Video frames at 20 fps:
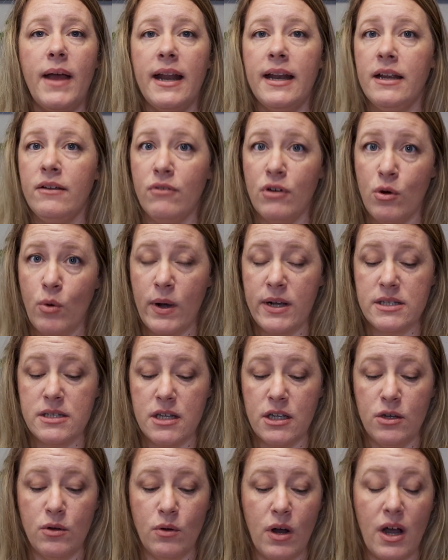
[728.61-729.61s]
any
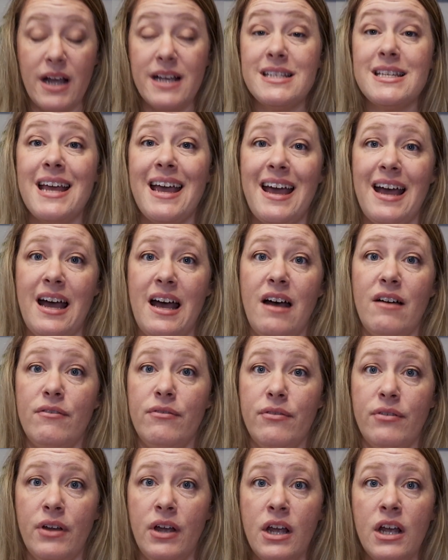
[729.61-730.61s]
requests that you guys have.